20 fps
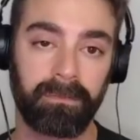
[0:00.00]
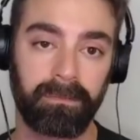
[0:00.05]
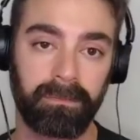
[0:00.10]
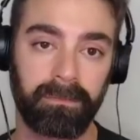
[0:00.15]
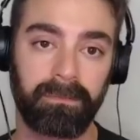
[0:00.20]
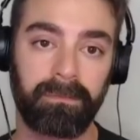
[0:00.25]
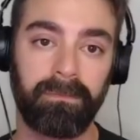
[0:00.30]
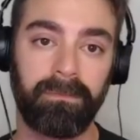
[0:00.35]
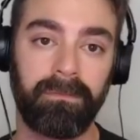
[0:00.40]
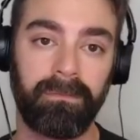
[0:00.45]

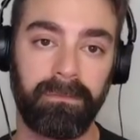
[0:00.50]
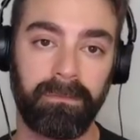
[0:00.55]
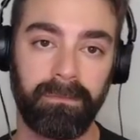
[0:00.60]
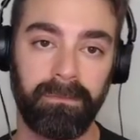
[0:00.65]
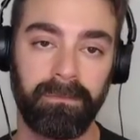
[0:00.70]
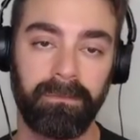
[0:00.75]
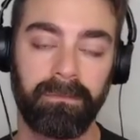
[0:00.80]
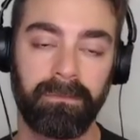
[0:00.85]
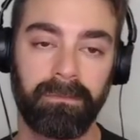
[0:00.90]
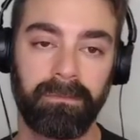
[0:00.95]

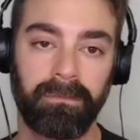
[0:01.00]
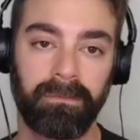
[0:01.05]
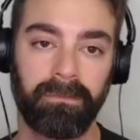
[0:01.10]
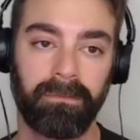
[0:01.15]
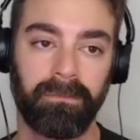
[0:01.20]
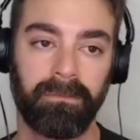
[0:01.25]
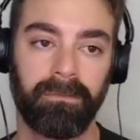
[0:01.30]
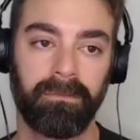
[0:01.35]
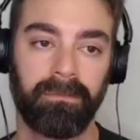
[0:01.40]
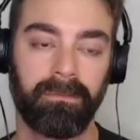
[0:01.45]

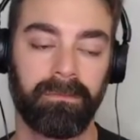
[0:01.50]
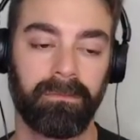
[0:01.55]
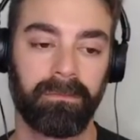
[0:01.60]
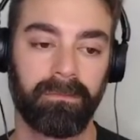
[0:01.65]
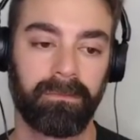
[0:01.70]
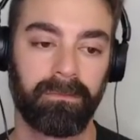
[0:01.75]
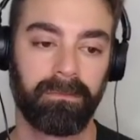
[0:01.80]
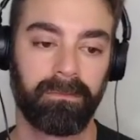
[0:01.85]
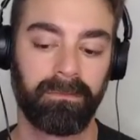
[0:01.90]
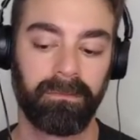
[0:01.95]

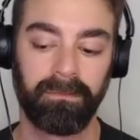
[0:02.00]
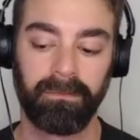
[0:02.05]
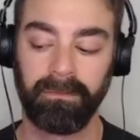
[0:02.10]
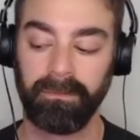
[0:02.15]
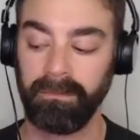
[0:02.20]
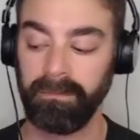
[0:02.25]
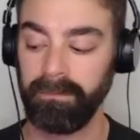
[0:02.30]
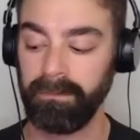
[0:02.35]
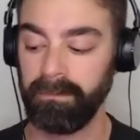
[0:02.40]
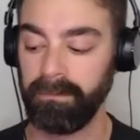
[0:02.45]

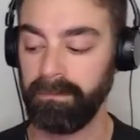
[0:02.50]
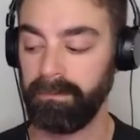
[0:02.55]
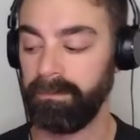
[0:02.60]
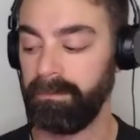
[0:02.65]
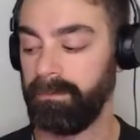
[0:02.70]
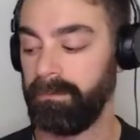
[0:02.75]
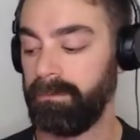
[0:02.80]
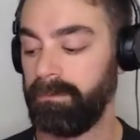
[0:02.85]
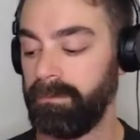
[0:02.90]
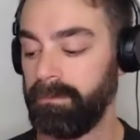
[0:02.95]

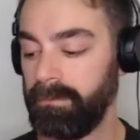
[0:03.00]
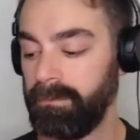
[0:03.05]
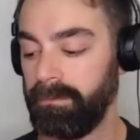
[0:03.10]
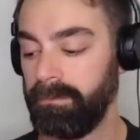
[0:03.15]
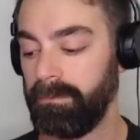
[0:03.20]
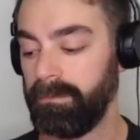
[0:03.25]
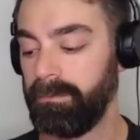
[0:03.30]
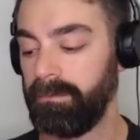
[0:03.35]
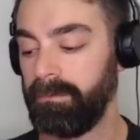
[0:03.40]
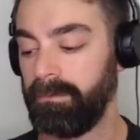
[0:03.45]

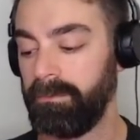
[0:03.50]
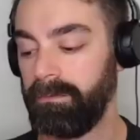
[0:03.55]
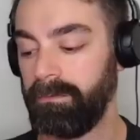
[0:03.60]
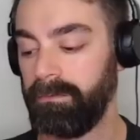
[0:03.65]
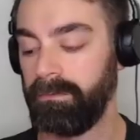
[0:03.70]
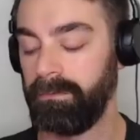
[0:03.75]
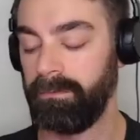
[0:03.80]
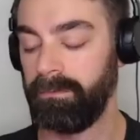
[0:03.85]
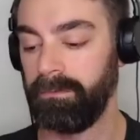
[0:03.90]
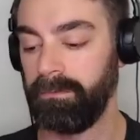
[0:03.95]

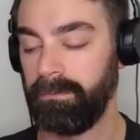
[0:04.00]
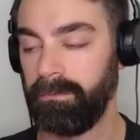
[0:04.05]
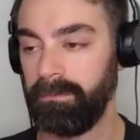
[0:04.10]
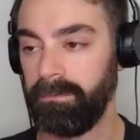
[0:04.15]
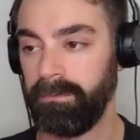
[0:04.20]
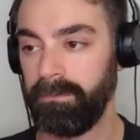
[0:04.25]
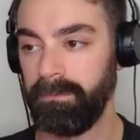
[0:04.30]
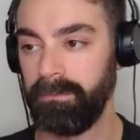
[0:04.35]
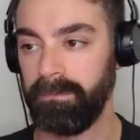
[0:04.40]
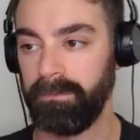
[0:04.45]

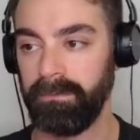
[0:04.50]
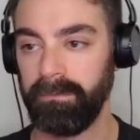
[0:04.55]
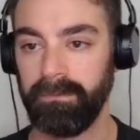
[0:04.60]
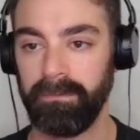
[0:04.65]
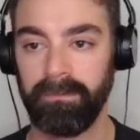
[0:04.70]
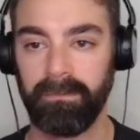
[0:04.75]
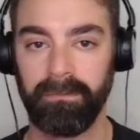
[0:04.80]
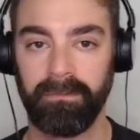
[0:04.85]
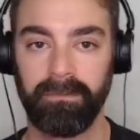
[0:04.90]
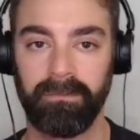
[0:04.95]

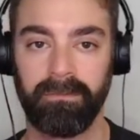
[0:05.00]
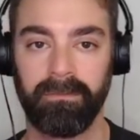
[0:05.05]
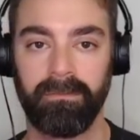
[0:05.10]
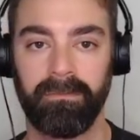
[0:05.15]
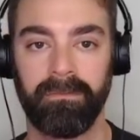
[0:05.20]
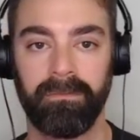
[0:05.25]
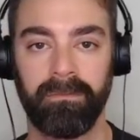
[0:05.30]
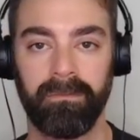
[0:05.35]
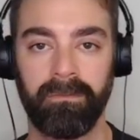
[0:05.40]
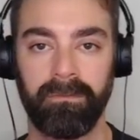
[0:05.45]

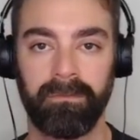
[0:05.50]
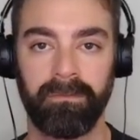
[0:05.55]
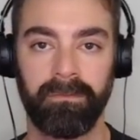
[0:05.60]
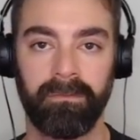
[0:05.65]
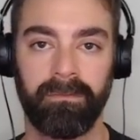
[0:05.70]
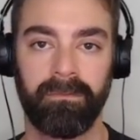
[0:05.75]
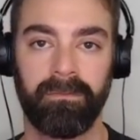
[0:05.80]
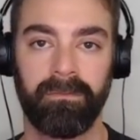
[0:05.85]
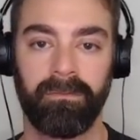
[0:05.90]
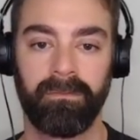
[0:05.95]

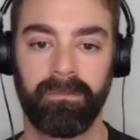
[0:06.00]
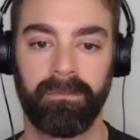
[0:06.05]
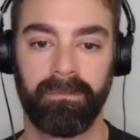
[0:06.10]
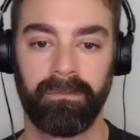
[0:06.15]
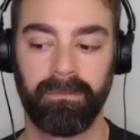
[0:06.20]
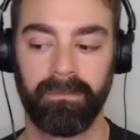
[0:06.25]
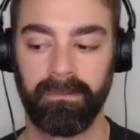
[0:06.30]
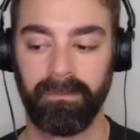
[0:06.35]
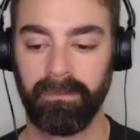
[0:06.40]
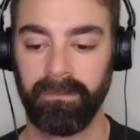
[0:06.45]

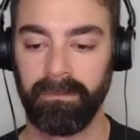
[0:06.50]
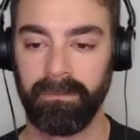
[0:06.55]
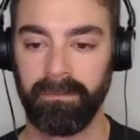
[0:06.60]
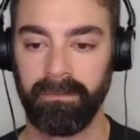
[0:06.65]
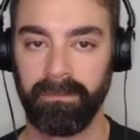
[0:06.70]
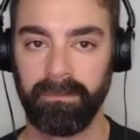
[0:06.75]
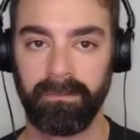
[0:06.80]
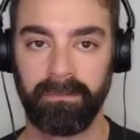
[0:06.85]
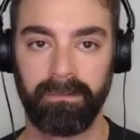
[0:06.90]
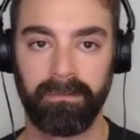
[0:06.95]

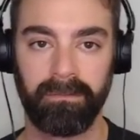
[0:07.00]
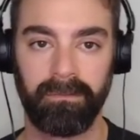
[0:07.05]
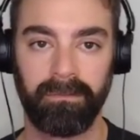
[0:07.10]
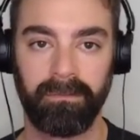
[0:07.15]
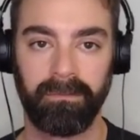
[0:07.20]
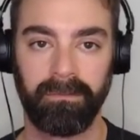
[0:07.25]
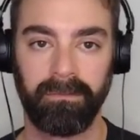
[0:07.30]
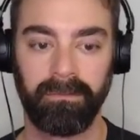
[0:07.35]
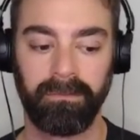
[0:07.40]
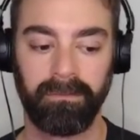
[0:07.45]

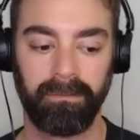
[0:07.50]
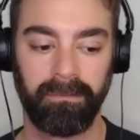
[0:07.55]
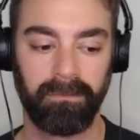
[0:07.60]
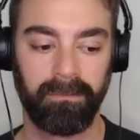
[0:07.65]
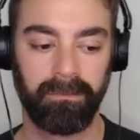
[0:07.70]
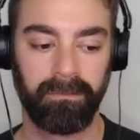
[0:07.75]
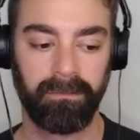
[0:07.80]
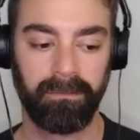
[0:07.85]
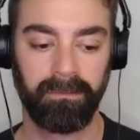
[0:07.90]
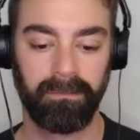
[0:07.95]
The person shown says nothing.